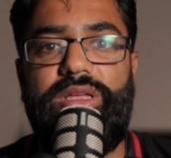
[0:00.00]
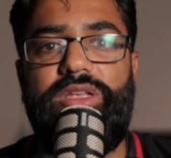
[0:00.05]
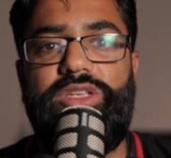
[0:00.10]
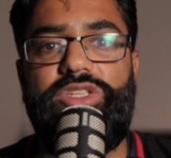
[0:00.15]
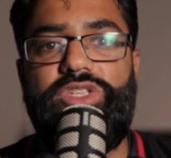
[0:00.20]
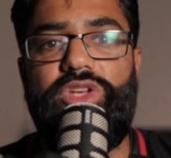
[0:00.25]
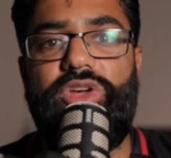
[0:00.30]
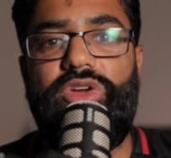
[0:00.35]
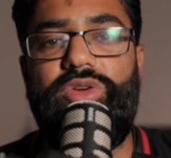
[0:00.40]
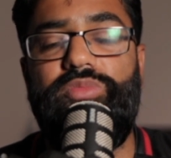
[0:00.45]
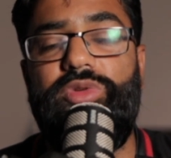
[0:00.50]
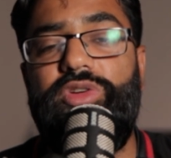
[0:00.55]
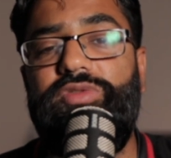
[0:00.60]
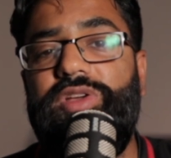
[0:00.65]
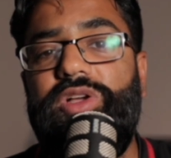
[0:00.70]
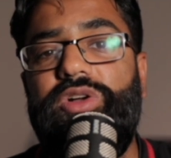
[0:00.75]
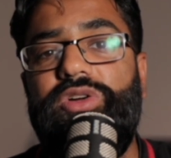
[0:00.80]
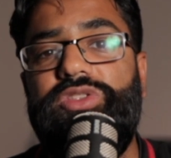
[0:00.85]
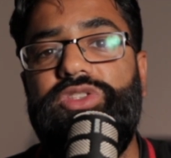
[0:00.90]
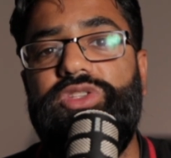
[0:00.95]
So
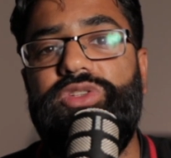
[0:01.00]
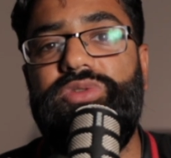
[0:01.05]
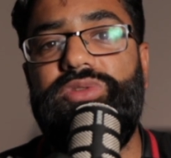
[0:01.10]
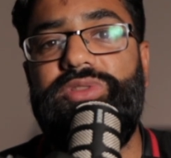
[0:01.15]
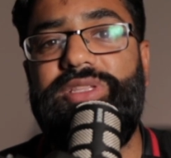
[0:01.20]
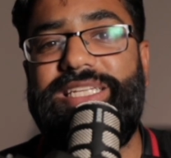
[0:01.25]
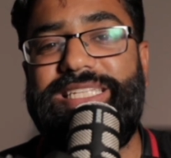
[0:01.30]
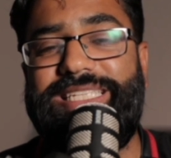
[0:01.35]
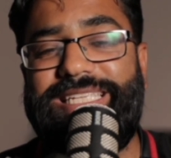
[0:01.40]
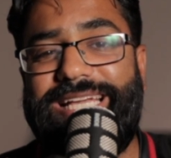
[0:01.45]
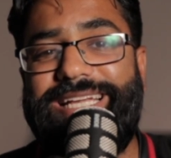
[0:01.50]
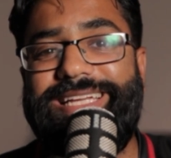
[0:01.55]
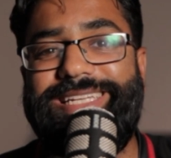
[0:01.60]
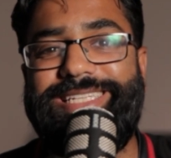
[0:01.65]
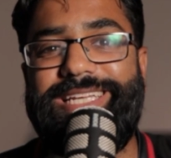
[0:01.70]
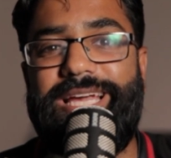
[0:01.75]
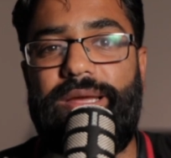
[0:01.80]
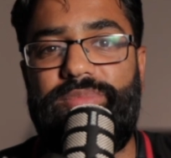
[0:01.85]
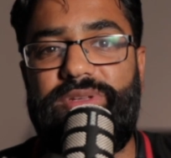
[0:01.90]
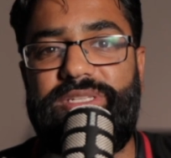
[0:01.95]
moving on to the second
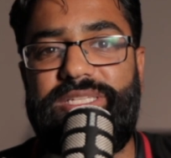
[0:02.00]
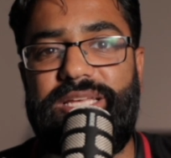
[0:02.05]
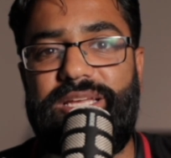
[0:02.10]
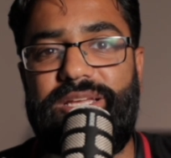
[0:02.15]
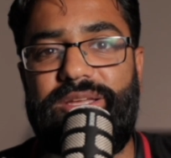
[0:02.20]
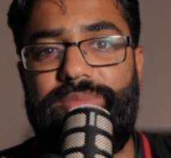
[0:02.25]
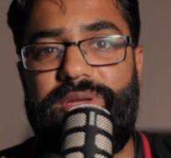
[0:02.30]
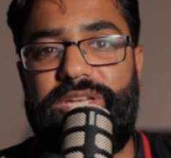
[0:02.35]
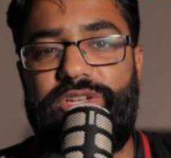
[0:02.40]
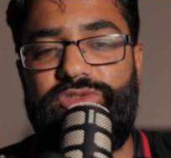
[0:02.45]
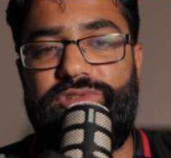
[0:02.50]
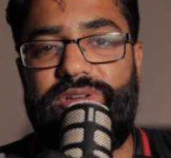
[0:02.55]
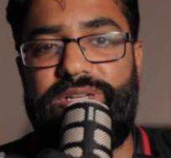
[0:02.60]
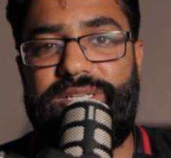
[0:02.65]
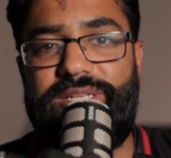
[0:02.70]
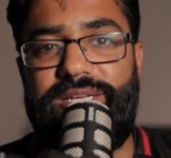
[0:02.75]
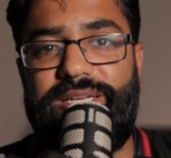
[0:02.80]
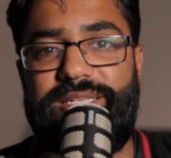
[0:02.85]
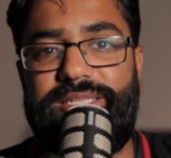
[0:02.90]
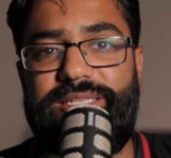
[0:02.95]
type of psychometric
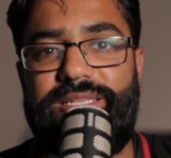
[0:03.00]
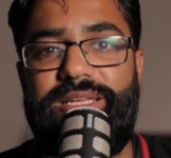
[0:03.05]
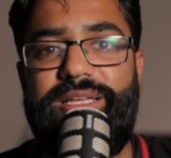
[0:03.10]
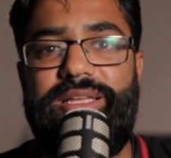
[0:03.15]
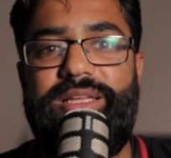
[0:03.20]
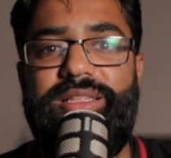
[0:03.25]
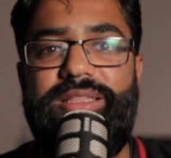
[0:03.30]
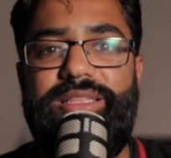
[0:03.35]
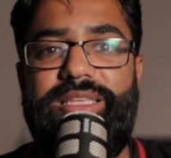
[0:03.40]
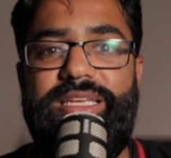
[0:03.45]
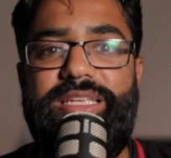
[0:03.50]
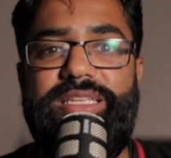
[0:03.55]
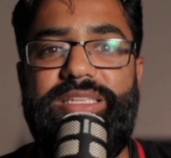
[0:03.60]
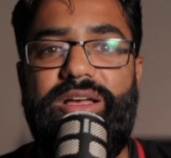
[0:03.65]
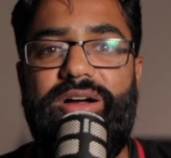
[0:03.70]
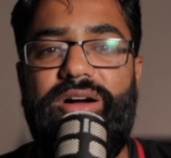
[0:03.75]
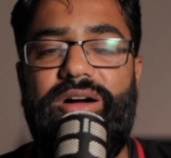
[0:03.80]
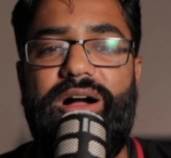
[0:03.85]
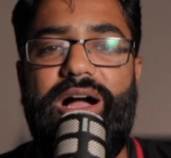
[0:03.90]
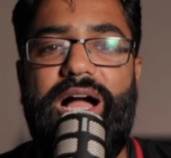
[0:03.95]
tests, these
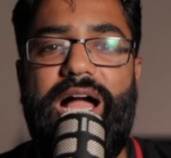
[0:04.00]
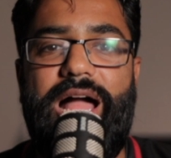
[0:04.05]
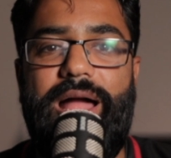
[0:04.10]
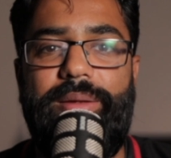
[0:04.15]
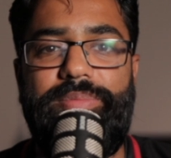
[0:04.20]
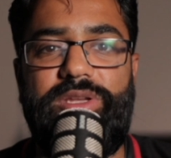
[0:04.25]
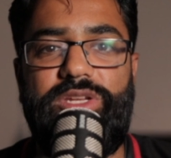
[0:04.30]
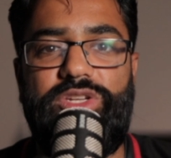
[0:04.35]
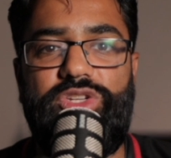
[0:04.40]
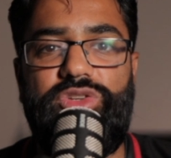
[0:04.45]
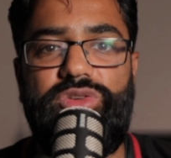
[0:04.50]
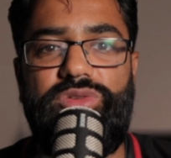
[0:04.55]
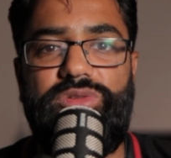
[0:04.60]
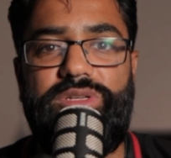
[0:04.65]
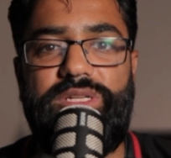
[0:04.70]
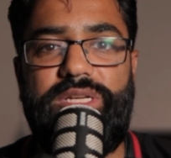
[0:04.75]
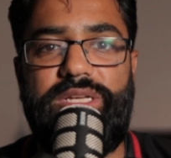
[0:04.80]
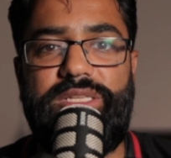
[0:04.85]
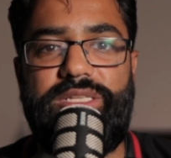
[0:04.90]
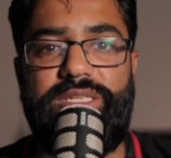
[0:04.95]
are aptitude
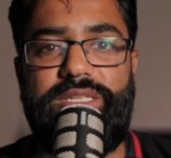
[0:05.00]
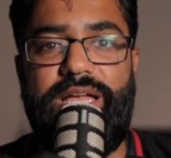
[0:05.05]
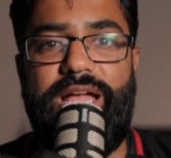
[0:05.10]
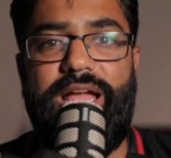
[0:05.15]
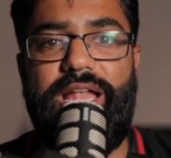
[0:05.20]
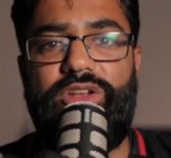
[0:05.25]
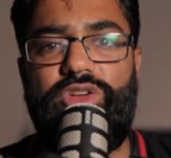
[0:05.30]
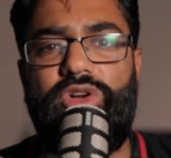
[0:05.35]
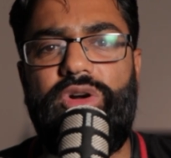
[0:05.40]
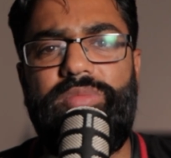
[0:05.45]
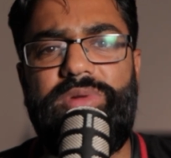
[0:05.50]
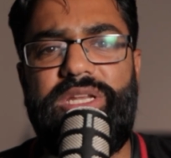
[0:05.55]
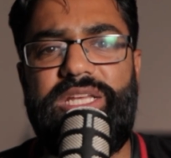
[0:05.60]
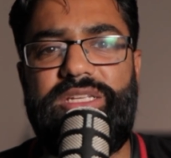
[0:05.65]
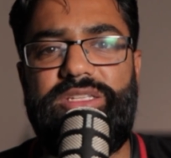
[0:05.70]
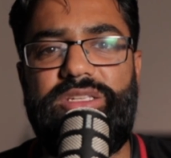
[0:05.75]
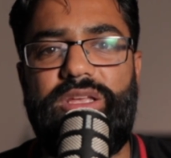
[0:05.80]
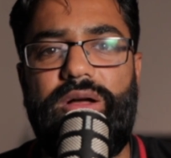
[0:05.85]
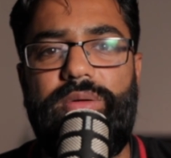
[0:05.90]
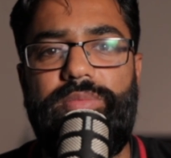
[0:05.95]
tests, and common
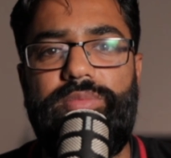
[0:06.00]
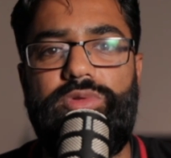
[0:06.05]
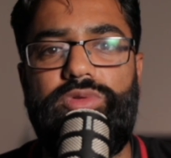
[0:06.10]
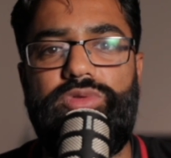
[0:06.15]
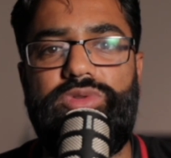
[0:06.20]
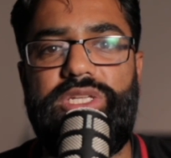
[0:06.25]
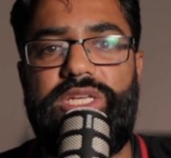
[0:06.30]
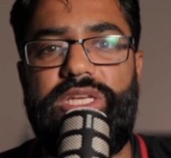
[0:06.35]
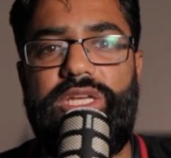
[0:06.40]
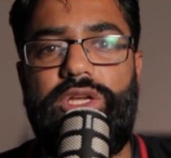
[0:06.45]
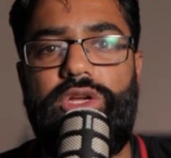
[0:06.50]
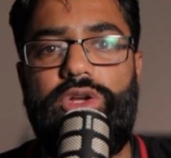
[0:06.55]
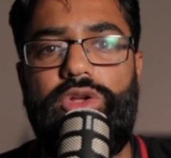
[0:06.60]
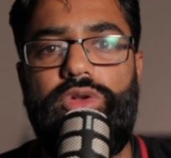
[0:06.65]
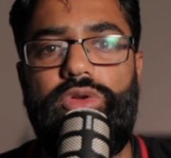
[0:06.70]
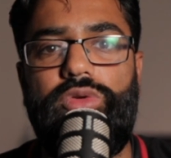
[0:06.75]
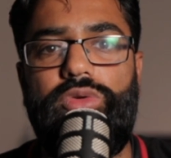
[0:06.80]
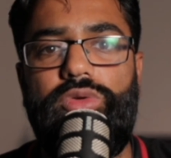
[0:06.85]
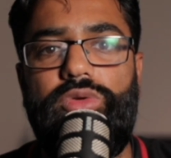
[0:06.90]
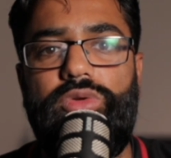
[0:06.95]
examples
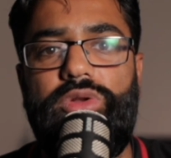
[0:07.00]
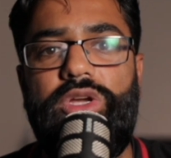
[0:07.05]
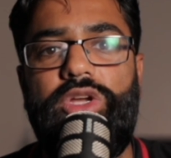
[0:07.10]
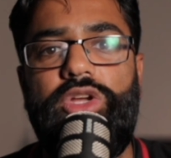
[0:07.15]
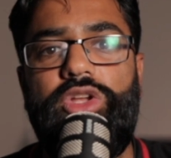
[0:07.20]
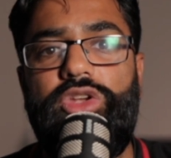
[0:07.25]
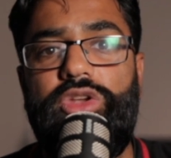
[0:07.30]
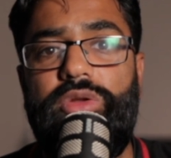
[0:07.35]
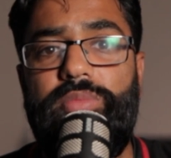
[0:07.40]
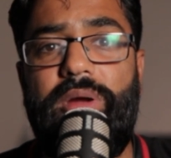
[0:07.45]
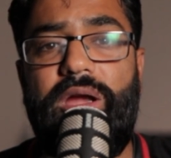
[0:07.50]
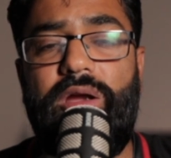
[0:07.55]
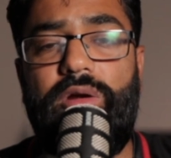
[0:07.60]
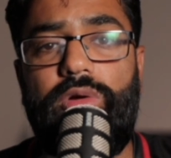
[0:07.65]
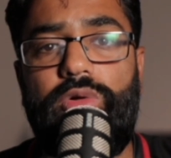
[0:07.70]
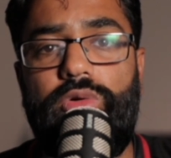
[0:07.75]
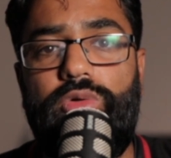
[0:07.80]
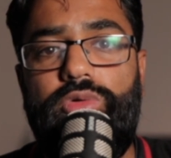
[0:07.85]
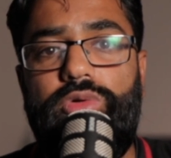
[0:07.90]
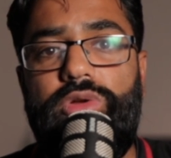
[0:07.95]
include
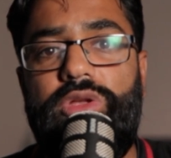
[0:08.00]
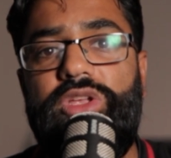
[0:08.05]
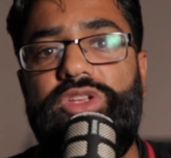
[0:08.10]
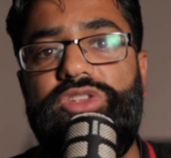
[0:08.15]
numerical.